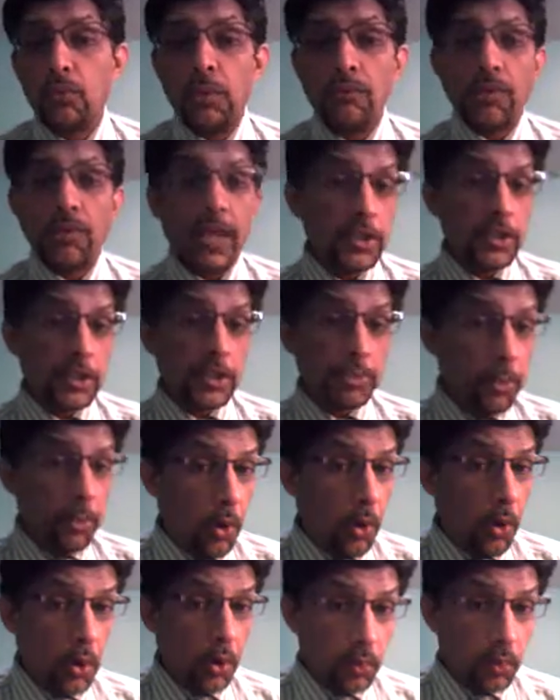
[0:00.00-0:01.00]
where the
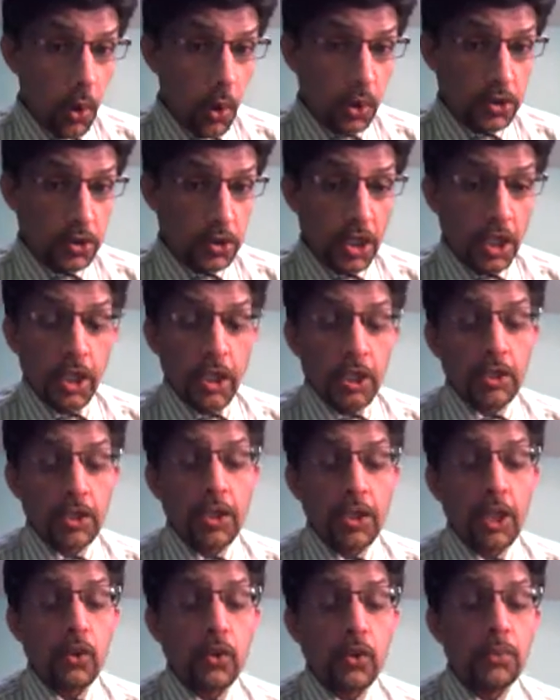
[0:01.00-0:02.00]
ball was.
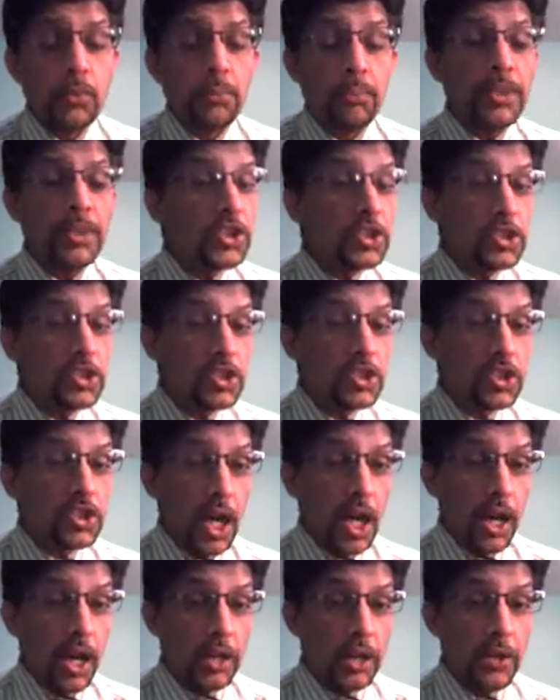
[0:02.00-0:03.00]
Now, Mitchell
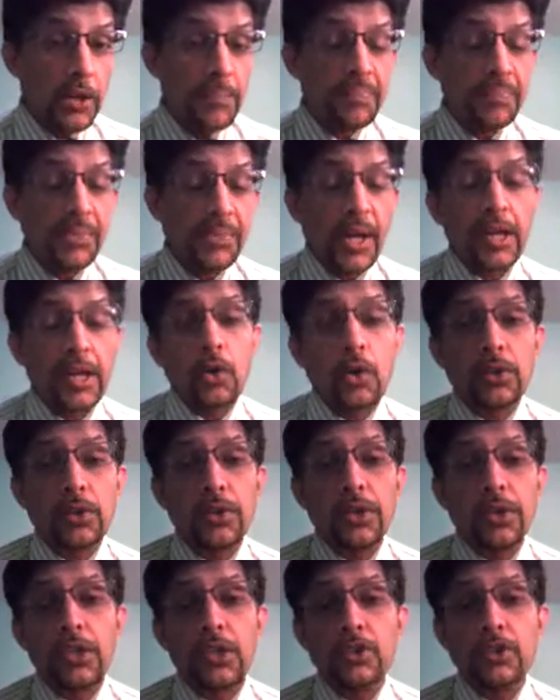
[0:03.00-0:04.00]
Starc had
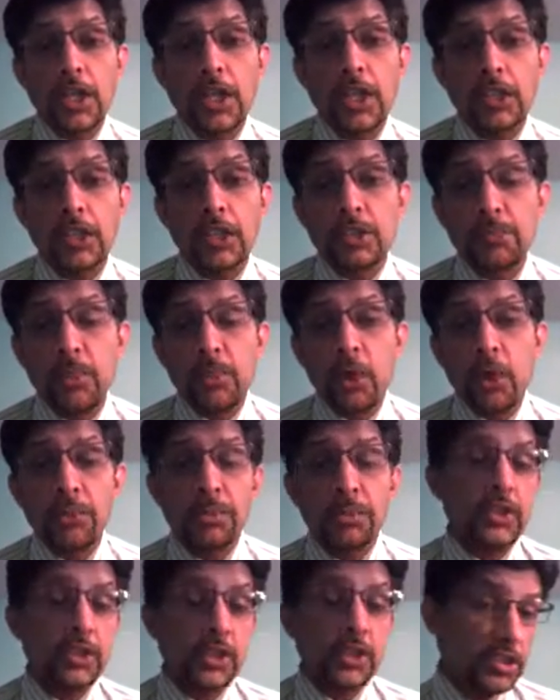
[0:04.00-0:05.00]
already chased the ball
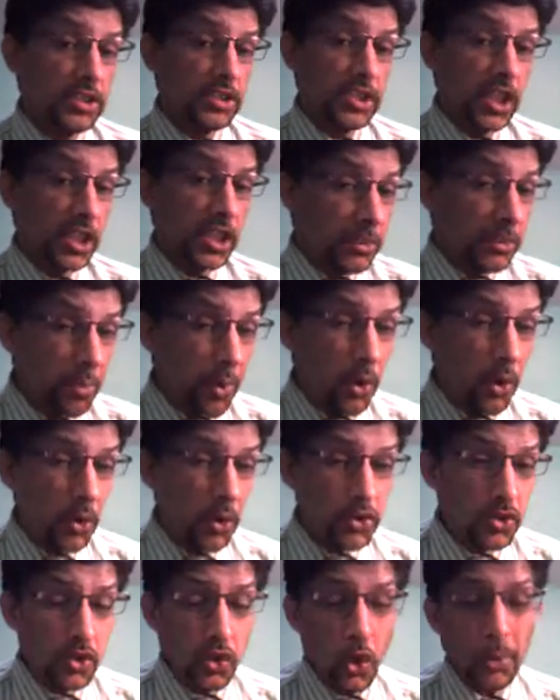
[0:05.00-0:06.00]
because, as I said, the ball
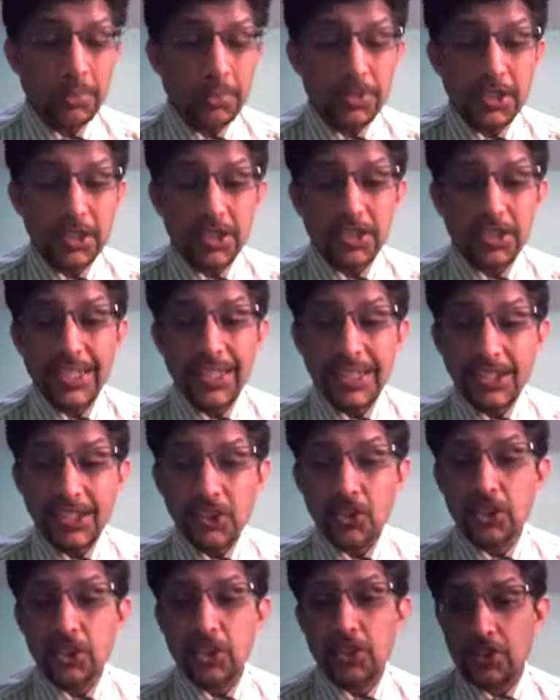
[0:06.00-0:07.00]
stopped just
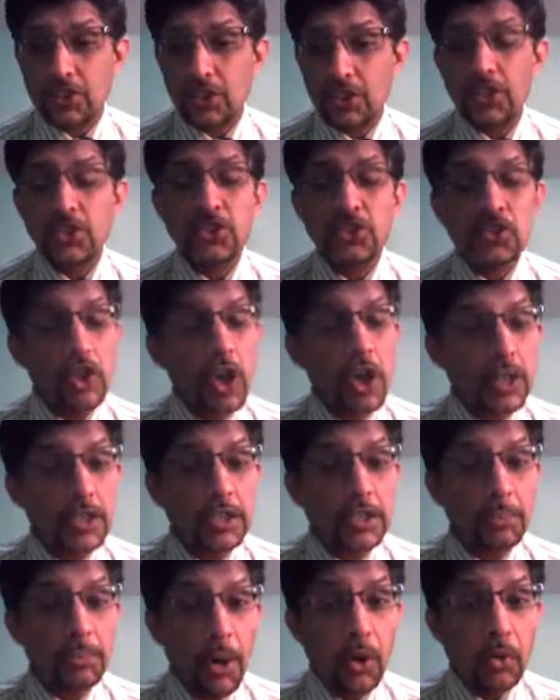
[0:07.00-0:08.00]
inches inside the
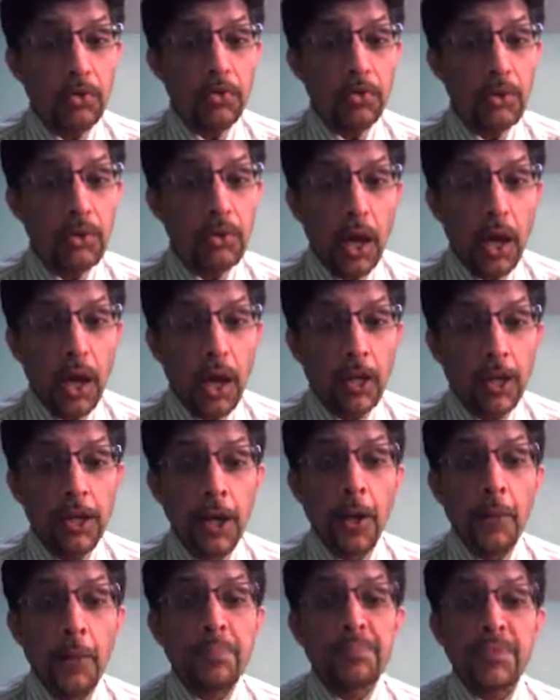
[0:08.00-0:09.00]
boundary line.
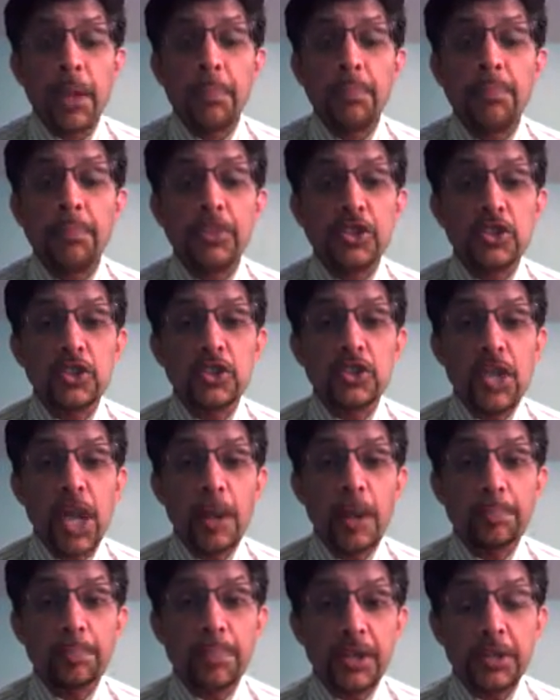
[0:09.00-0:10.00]
Mitchell
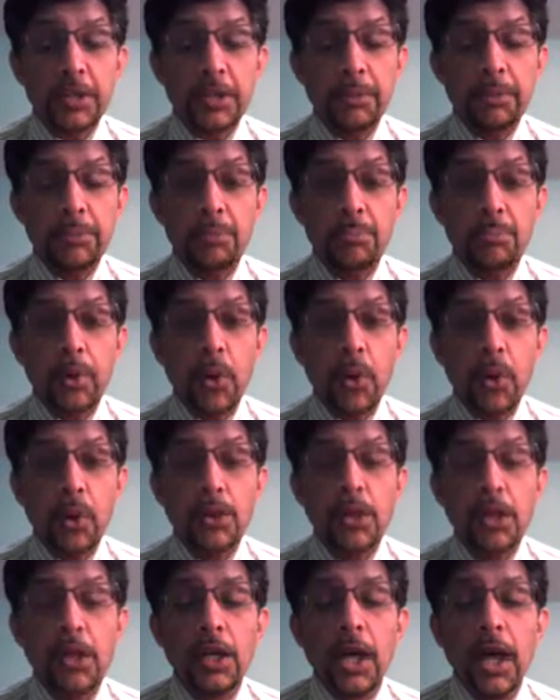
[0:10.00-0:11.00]
Starc picked up the
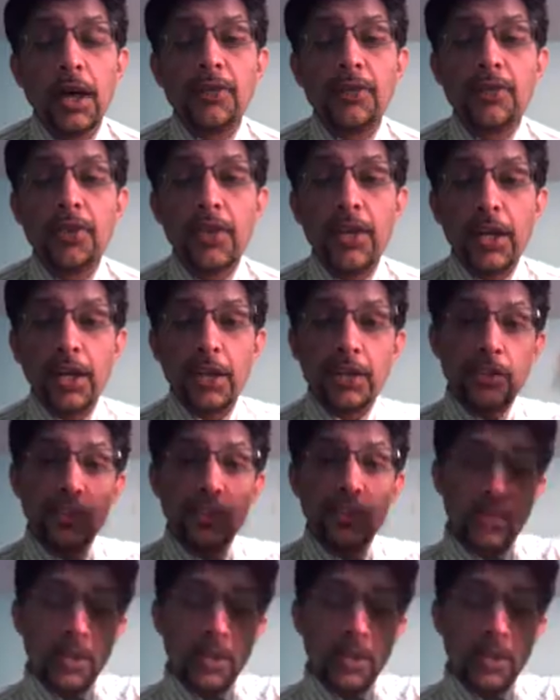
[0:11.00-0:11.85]
ball and relayed it to